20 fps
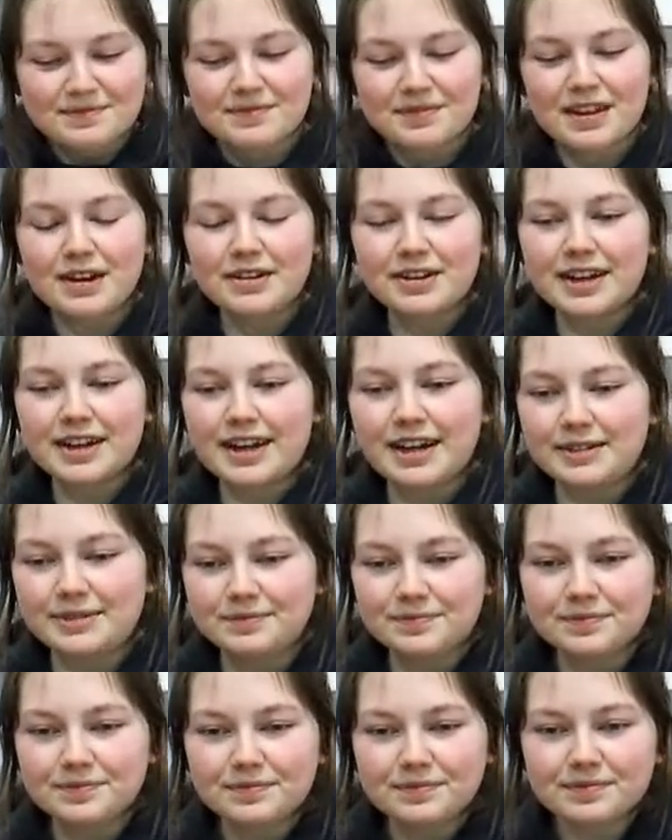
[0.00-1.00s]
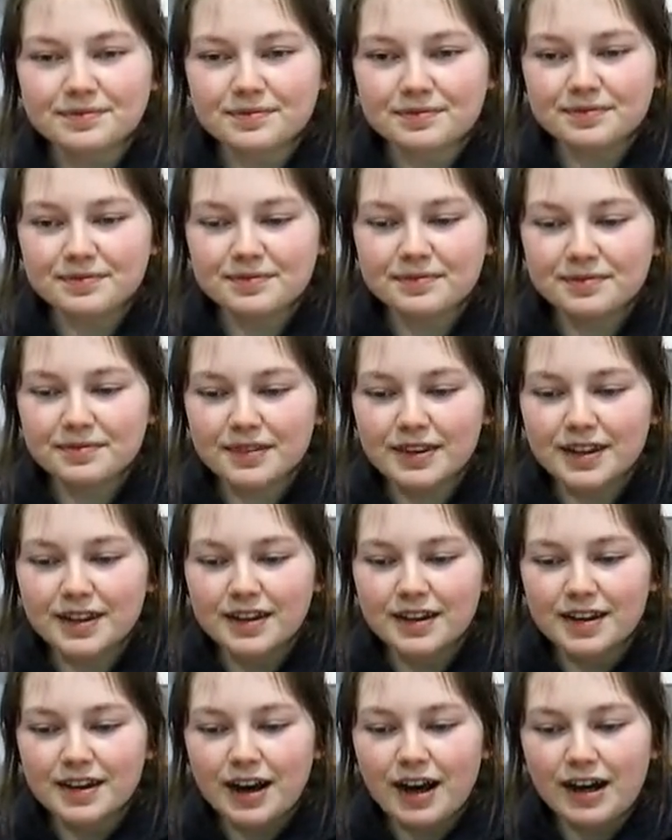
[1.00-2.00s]
Okay.
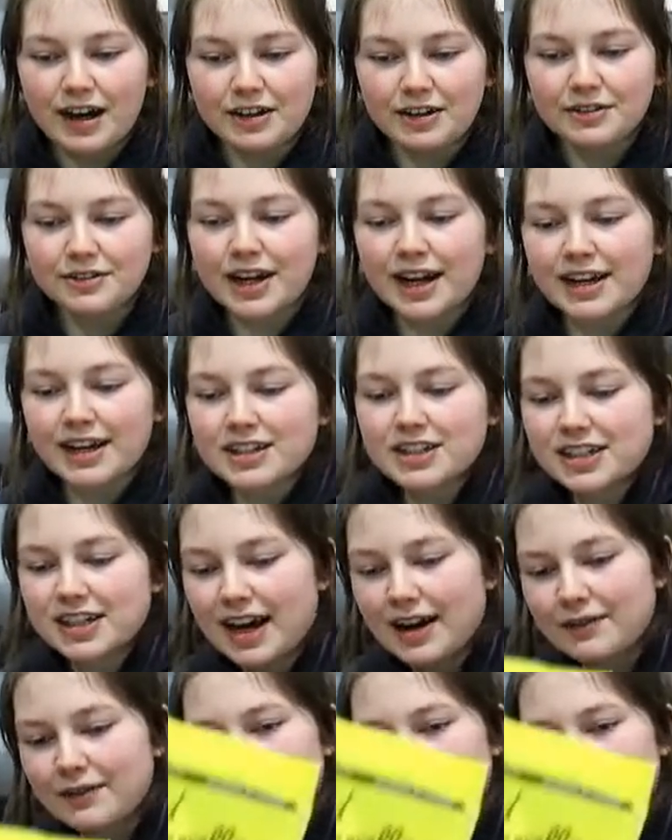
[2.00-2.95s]
I don't actually have a